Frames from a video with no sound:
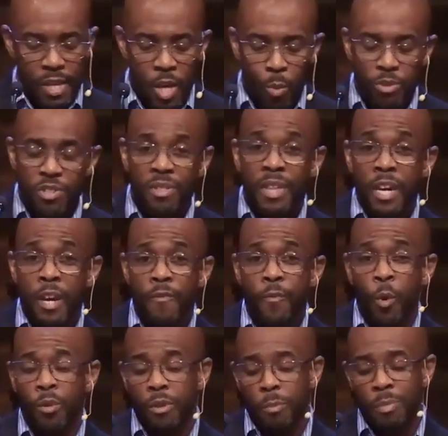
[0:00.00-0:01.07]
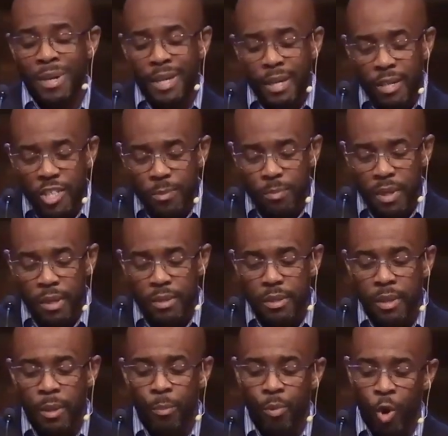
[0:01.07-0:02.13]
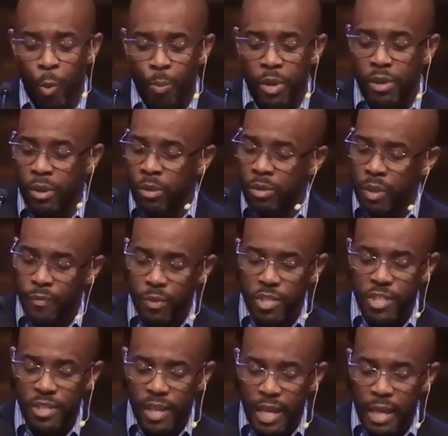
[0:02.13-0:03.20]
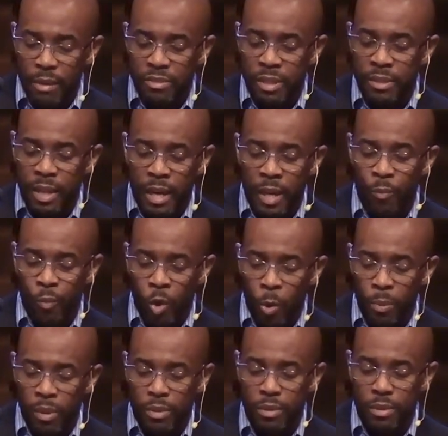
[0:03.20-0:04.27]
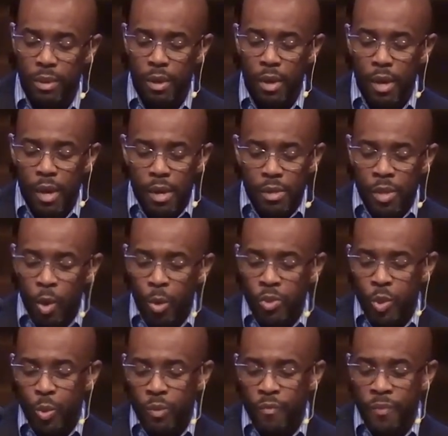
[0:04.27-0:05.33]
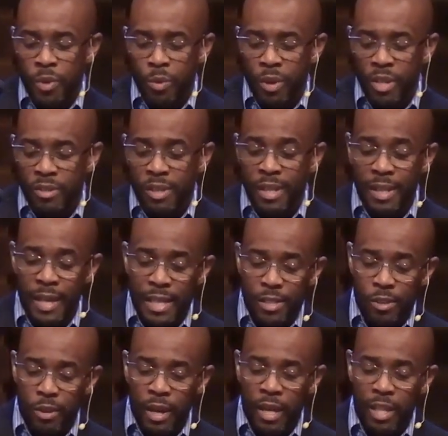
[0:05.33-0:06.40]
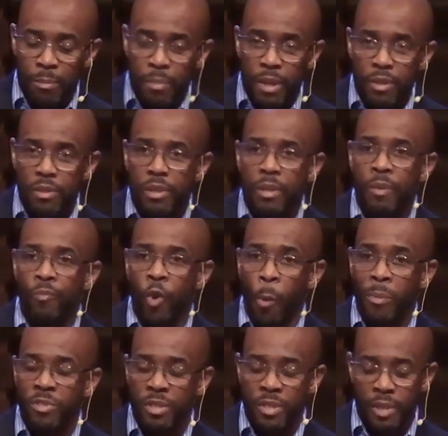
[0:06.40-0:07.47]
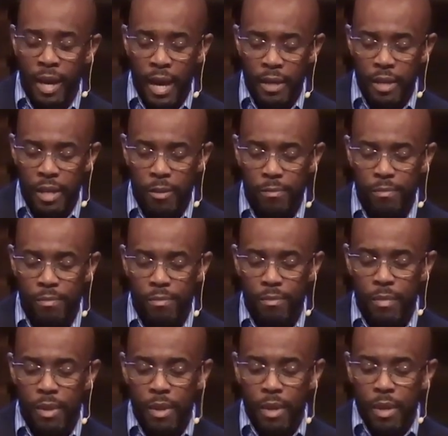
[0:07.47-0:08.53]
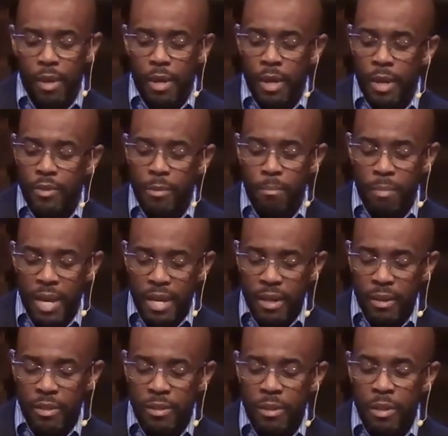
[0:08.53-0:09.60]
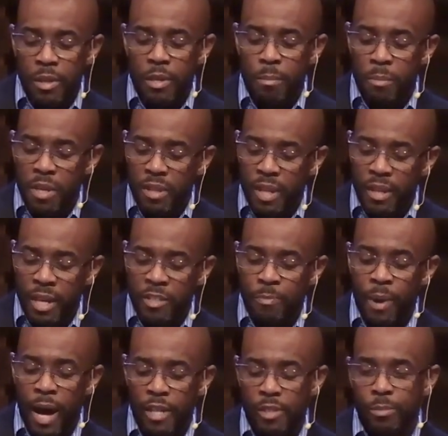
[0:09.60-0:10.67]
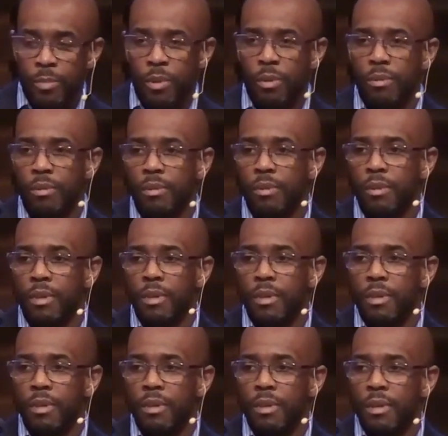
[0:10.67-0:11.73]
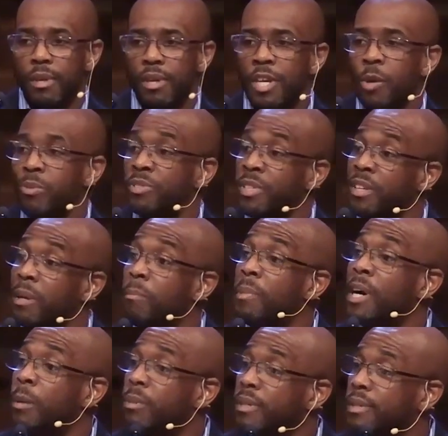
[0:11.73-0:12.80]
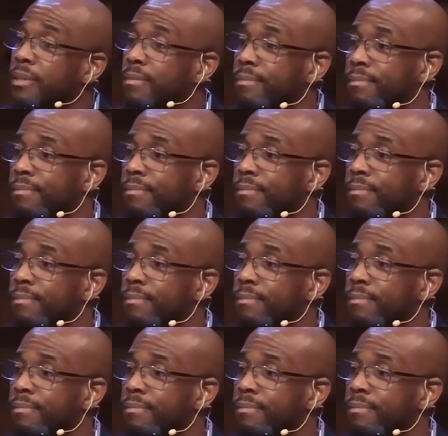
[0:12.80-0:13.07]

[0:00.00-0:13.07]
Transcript: It was therefore the punishment appropriate only for slaves and non Romans, those who were viewed as the lesser elements in Roman society. And to make it as humiliating as possible, it was done in public.